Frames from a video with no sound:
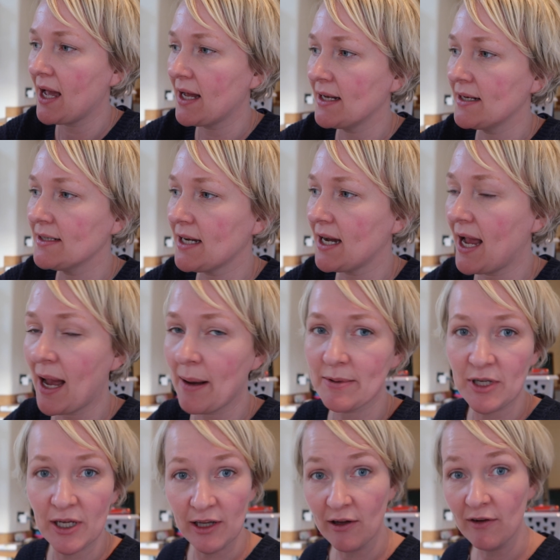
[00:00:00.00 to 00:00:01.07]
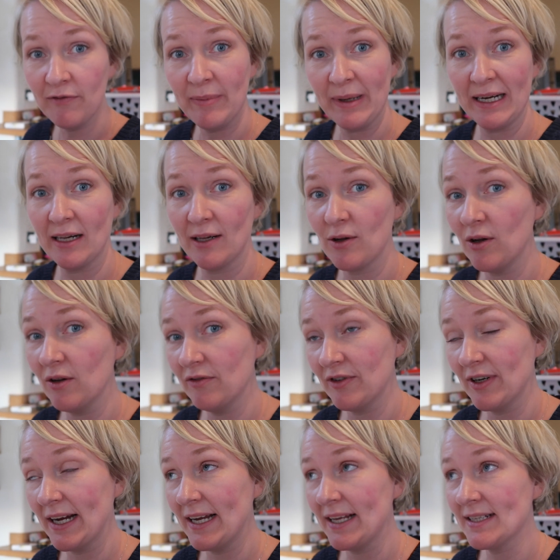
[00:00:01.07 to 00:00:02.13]
And I absolutely love being alcohol
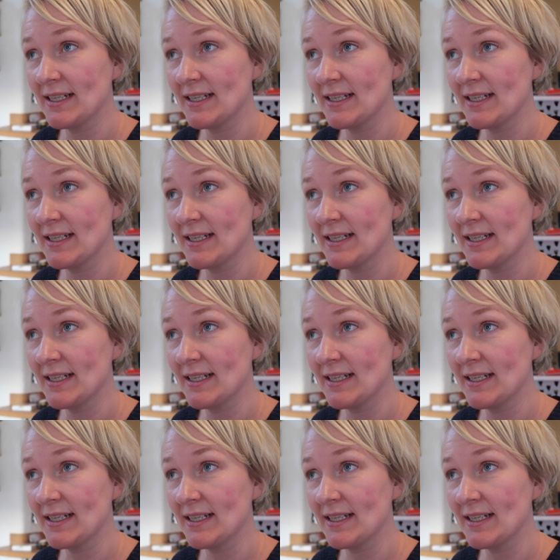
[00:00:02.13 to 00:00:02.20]
free,